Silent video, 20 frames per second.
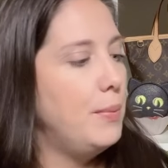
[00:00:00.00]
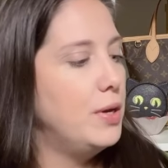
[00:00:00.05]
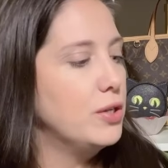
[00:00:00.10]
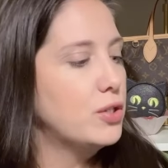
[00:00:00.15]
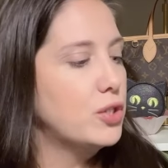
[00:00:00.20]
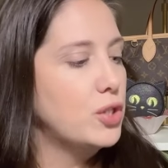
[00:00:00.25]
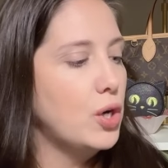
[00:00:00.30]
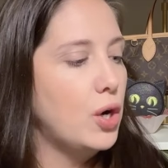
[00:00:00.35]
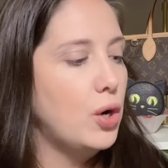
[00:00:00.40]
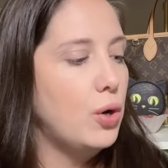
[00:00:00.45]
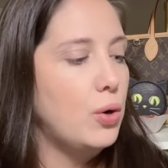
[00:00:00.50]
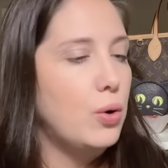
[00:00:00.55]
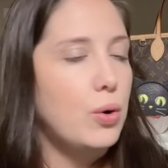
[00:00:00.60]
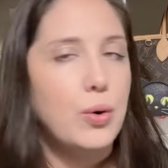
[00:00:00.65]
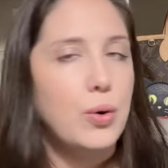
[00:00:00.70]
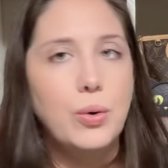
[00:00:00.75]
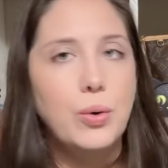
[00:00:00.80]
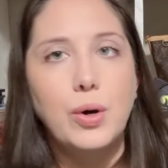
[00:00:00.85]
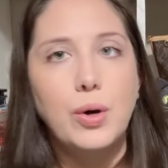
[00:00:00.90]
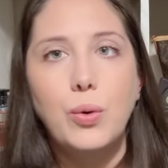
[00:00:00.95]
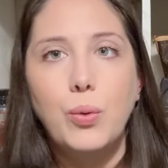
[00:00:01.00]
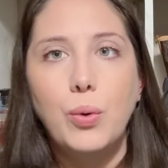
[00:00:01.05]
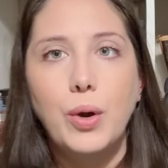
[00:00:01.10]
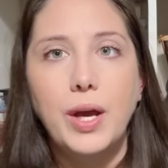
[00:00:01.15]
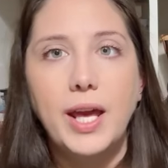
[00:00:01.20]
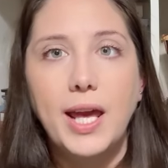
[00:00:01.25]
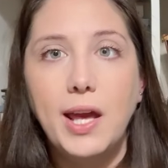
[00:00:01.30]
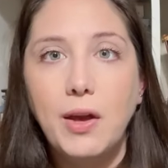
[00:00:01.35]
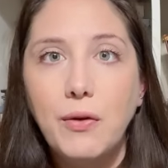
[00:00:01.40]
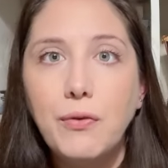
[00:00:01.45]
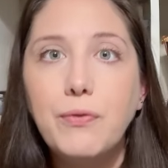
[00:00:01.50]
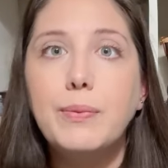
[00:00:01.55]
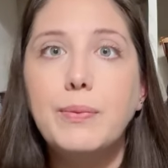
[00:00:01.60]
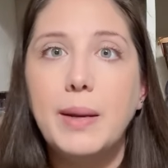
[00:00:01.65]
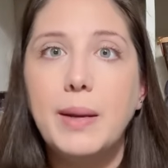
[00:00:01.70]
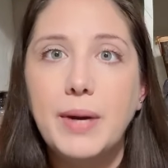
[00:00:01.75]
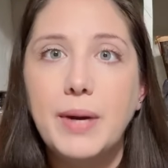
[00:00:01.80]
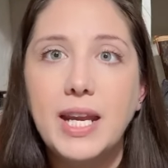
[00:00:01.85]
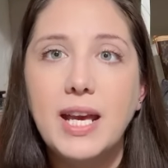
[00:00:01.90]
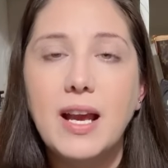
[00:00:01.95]
So if
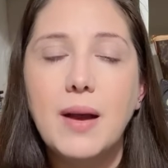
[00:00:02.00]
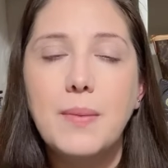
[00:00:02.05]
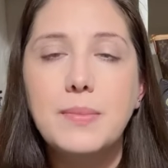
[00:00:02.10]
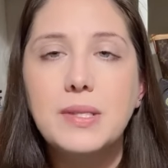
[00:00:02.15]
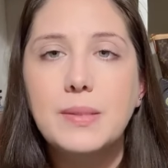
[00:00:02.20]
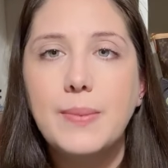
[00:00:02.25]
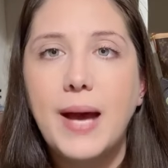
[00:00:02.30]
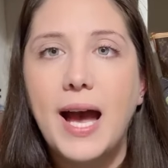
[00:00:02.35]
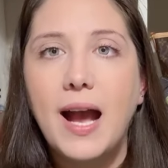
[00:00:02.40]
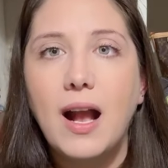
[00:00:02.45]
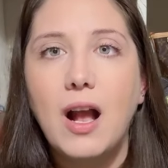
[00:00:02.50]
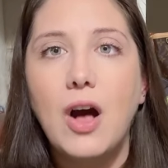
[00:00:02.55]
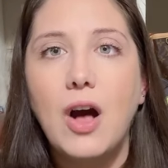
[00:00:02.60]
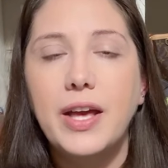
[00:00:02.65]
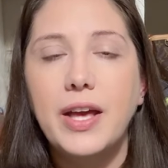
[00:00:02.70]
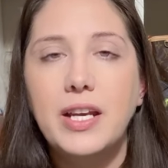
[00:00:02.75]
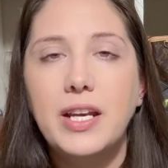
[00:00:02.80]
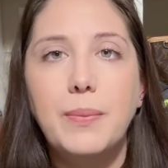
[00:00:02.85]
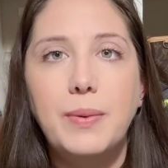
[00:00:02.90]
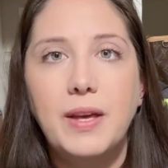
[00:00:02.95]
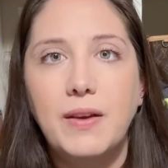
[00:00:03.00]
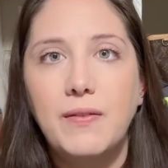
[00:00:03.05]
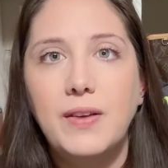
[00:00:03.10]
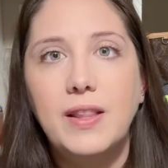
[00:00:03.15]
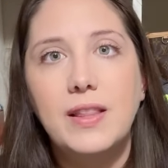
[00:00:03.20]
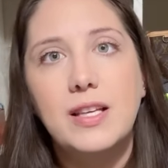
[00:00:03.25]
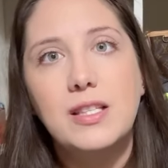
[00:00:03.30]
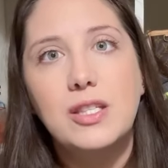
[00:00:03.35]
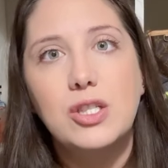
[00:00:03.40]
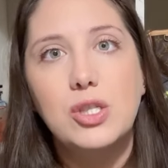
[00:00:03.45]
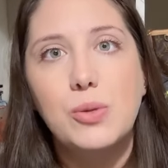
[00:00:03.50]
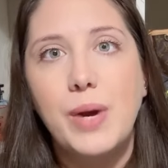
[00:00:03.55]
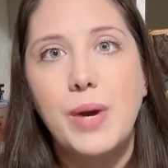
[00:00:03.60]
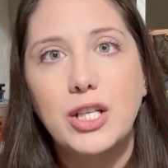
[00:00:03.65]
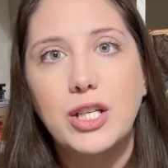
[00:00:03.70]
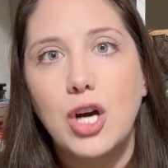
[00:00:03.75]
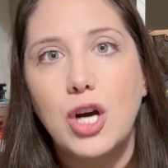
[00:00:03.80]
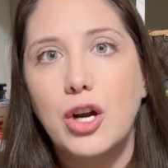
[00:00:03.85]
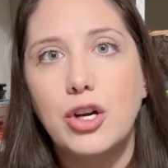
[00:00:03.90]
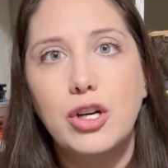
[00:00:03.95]
my money comes back, I'll end up giving this to my
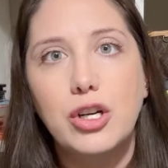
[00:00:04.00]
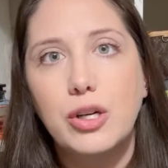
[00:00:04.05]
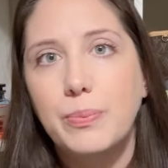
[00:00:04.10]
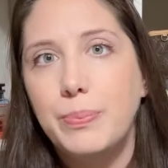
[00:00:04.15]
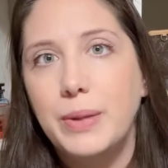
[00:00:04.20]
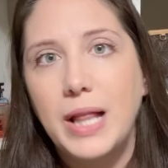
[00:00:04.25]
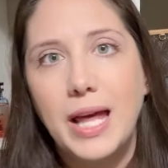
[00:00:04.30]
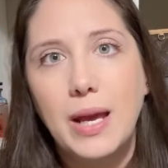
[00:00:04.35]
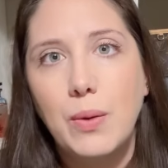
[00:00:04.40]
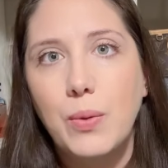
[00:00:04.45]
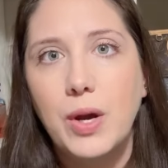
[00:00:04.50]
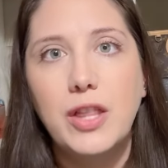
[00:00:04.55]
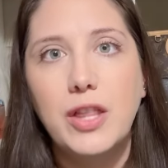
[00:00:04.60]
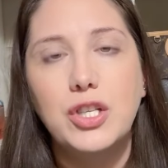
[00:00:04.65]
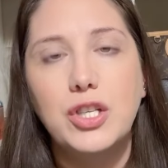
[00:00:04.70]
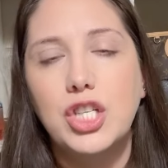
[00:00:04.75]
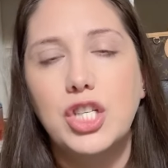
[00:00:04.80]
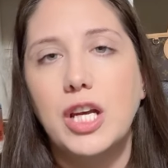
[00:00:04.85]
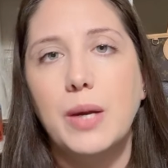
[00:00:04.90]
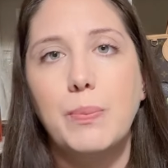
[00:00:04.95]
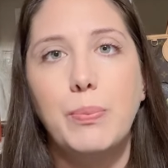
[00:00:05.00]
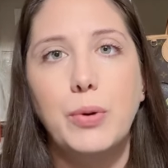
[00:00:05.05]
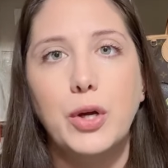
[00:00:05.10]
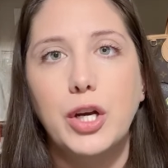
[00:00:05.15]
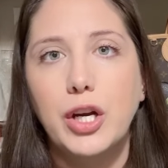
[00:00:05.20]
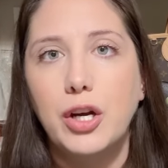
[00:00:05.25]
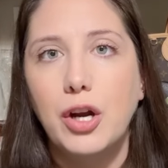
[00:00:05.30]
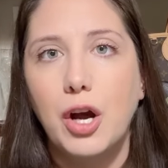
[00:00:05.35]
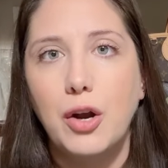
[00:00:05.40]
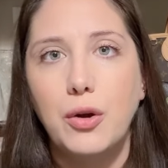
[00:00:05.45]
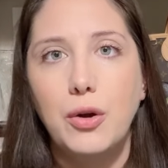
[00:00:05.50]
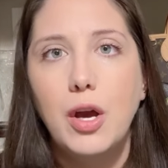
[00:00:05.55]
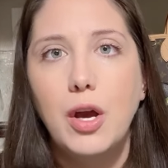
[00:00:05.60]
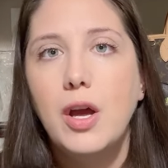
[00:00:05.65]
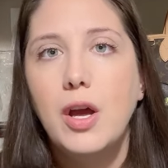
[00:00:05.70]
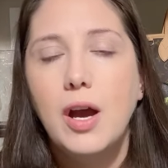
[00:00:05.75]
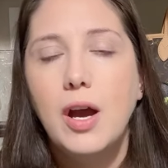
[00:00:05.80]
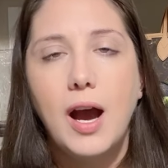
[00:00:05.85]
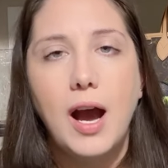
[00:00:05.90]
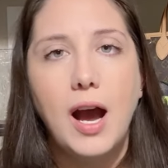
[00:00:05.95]
daughter to play with. She can put it on
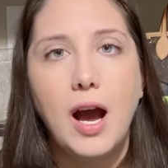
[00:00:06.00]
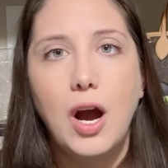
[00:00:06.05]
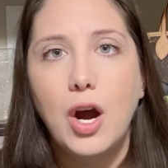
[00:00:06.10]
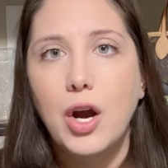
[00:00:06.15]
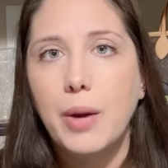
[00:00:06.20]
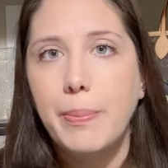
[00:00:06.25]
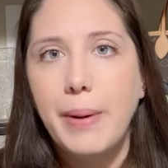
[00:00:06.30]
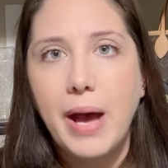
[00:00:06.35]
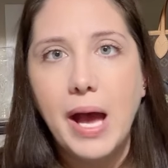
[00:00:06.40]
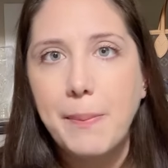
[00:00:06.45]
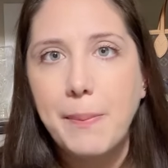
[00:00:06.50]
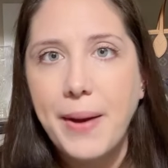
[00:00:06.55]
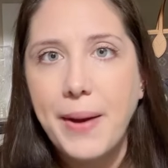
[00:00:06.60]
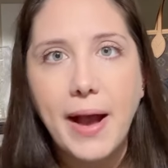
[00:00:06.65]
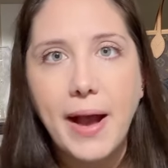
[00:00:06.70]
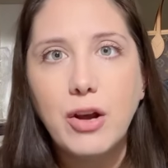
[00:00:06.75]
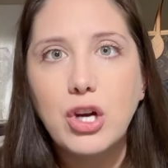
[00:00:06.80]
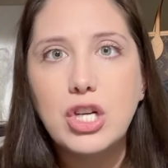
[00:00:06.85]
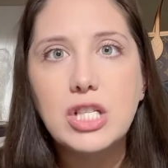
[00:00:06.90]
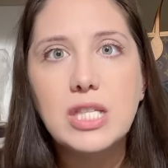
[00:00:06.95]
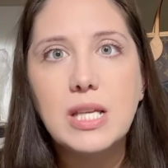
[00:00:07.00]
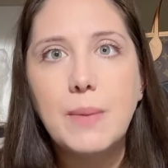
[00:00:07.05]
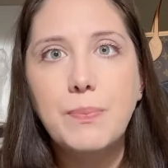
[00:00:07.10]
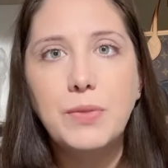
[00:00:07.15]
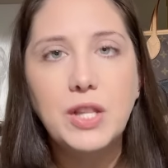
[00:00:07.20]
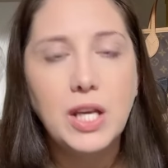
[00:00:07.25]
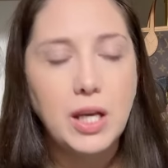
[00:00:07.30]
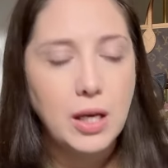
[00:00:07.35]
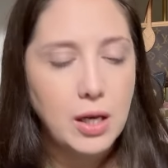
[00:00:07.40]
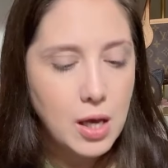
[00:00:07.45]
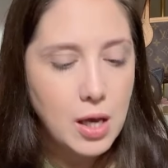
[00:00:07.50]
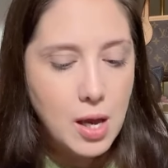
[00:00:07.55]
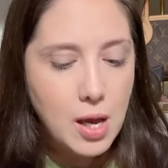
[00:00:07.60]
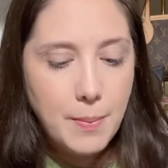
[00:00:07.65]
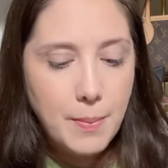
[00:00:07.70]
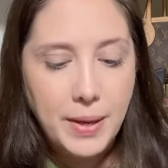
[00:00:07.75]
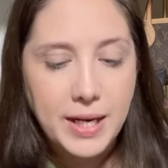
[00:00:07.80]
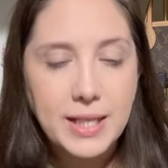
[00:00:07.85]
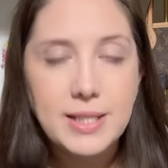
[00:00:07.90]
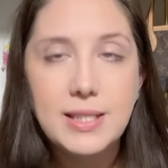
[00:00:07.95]
her backpack or something,
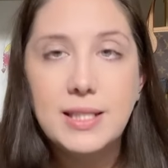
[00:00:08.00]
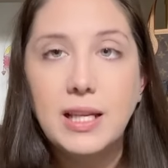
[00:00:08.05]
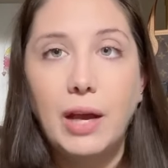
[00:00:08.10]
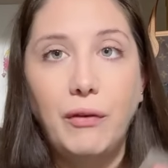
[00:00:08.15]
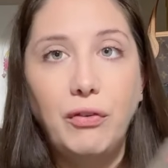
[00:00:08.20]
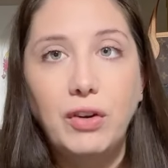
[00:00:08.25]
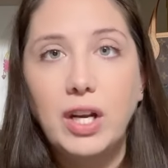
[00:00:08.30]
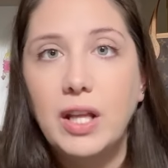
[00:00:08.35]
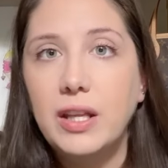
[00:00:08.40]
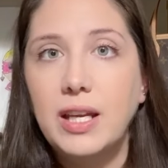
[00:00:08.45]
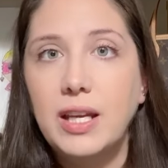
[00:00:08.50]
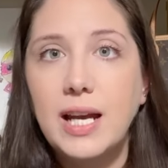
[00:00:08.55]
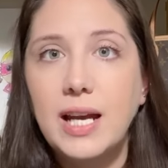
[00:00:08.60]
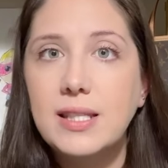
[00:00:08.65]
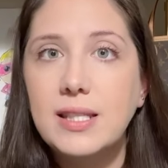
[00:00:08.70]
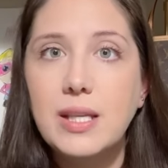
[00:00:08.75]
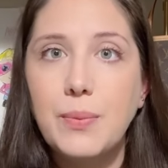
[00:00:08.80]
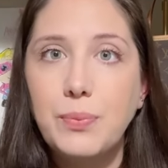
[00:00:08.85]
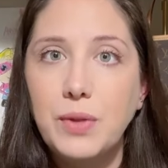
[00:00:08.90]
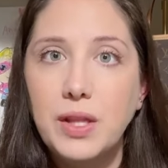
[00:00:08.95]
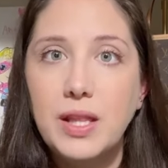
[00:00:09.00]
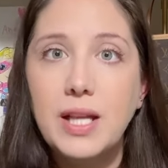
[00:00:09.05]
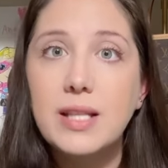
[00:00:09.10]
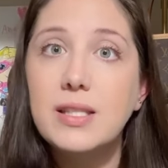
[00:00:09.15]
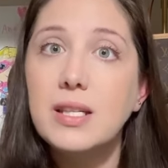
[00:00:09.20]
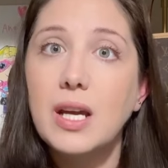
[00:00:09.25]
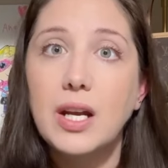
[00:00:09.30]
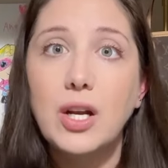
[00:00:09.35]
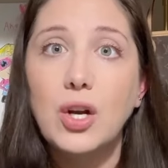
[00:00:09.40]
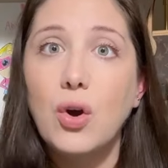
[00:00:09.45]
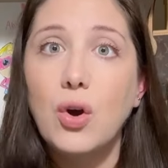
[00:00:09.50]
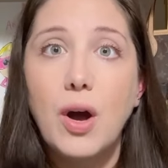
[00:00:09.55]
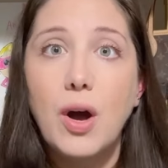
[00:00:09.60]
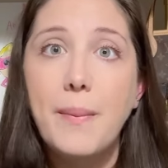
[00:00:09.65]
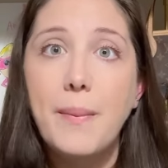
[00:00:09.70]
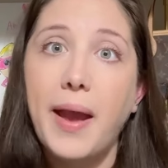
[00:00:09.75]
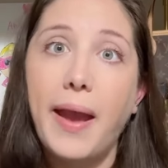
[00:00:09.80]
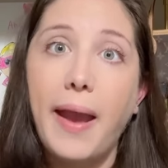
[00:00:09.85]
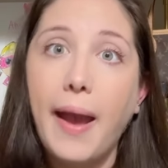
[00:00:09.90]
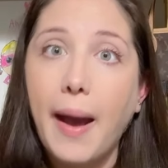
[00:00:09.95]
but it's definitely not something that's going to go on
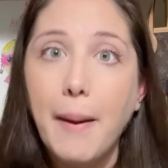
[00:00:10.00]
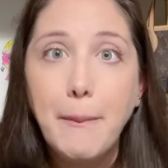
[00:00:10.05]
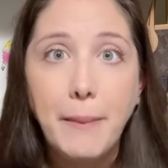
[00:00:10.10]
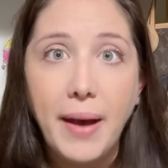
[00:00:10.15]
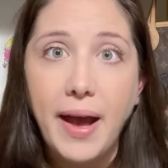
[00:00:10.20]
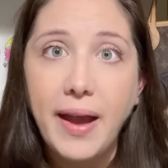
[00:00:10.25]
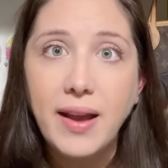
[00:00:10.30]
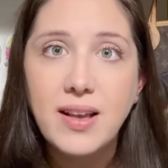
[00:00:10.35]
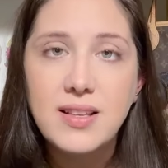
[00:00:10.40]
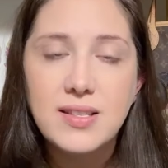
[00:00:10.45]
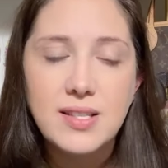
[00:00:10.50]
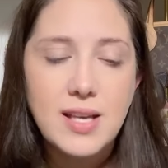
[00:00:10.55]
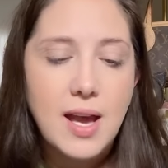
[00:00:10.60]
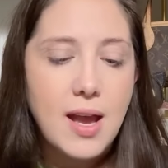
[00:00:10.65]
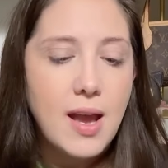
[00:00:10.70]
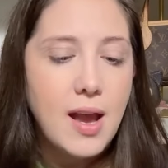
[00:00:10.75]
my handbags.